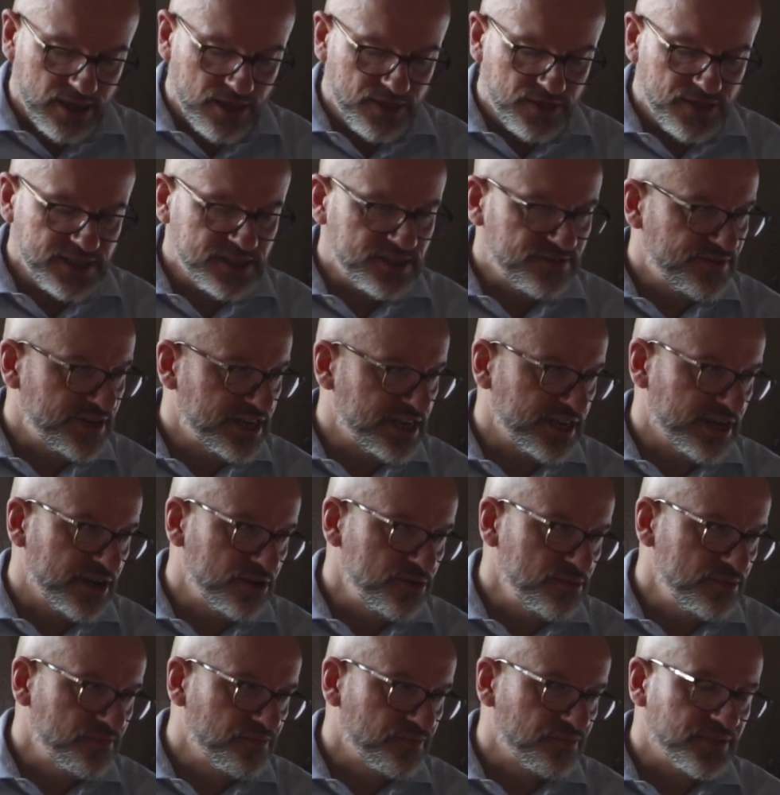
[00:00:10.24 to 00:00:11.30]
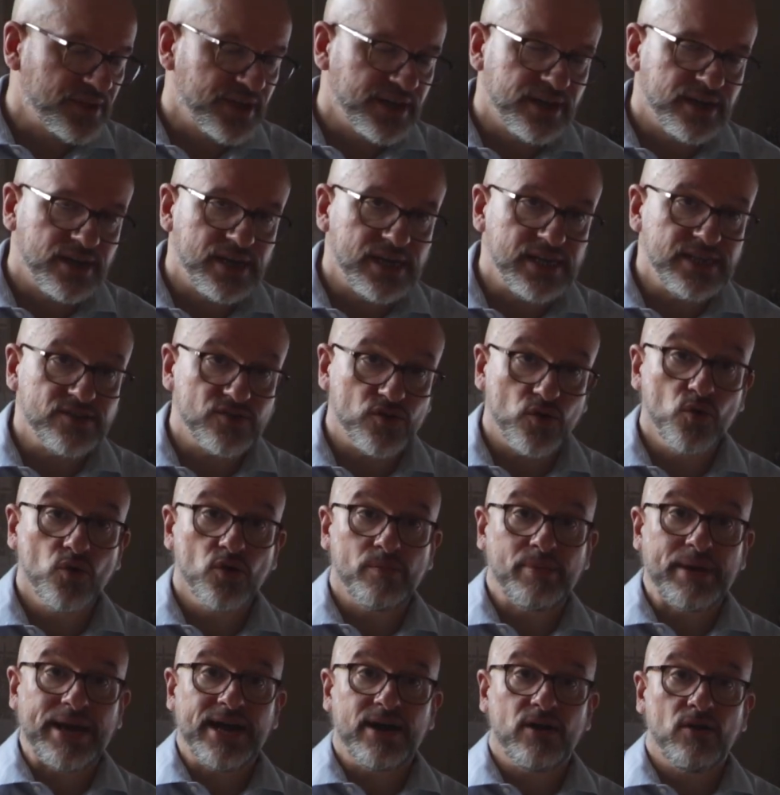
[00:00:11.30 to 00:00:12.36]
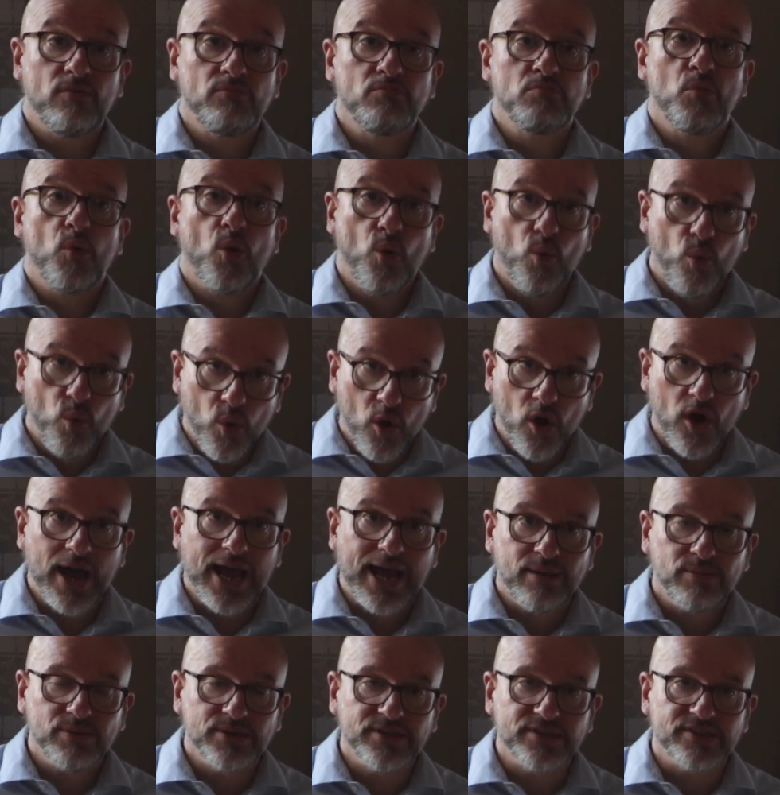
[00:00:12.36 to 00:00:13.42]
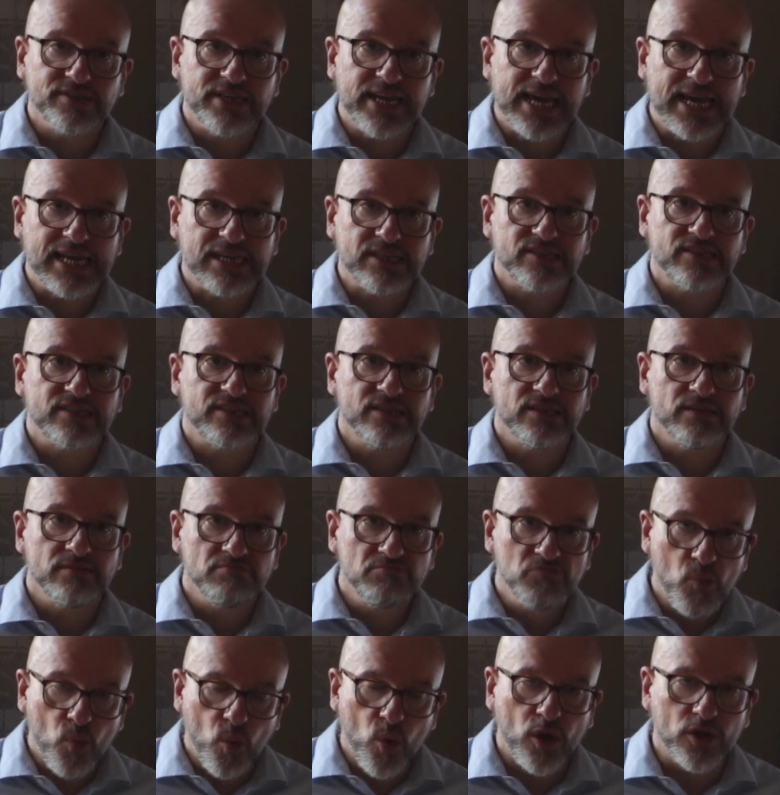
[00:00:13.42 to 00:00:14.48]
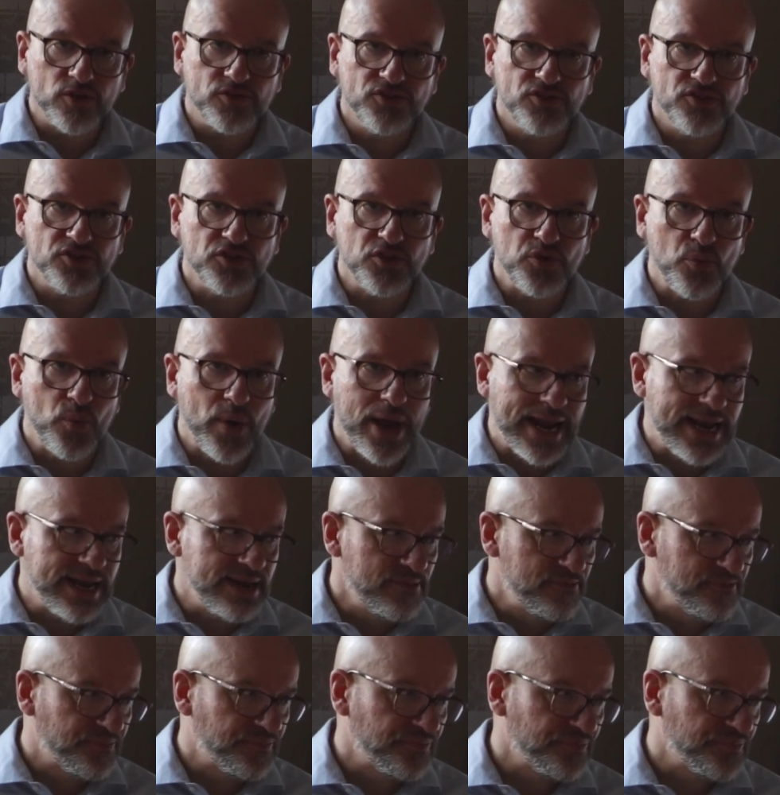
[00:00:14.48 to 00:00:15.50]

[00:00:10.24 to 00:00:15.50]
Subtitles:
This video is all about what happens next and what to do when.